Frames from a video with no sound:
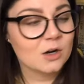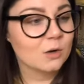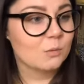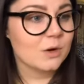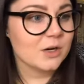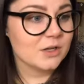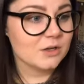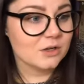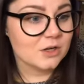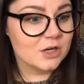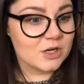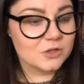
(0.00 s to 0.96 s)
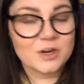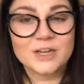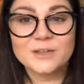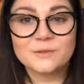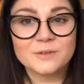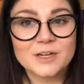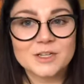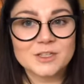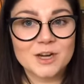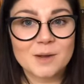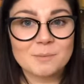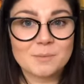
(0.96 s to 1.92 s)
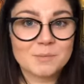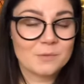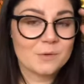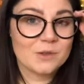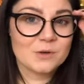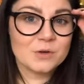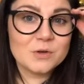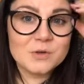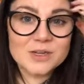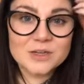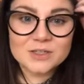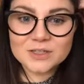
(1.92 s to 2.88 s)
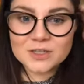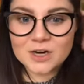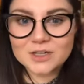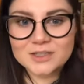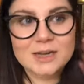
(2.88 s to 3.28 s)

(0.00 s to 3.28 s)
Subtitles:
or what you're trying to finish up before the new year starts.